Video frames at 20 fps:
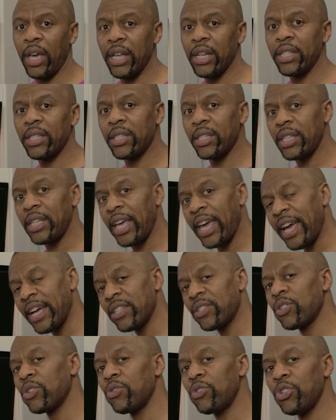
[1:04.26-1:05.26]
and it's the
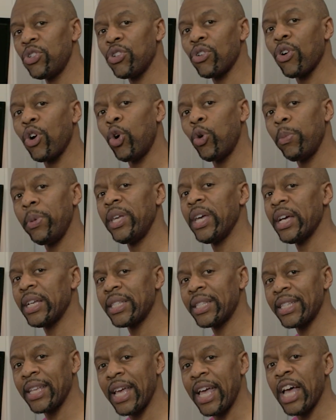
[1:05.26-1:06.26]
answer to your
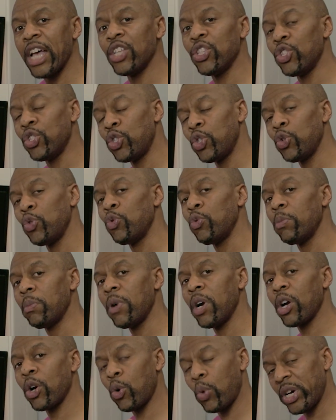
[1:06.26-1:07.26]
OBS
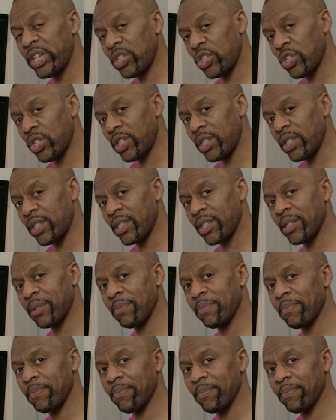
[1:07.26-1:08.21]
Zoom questions.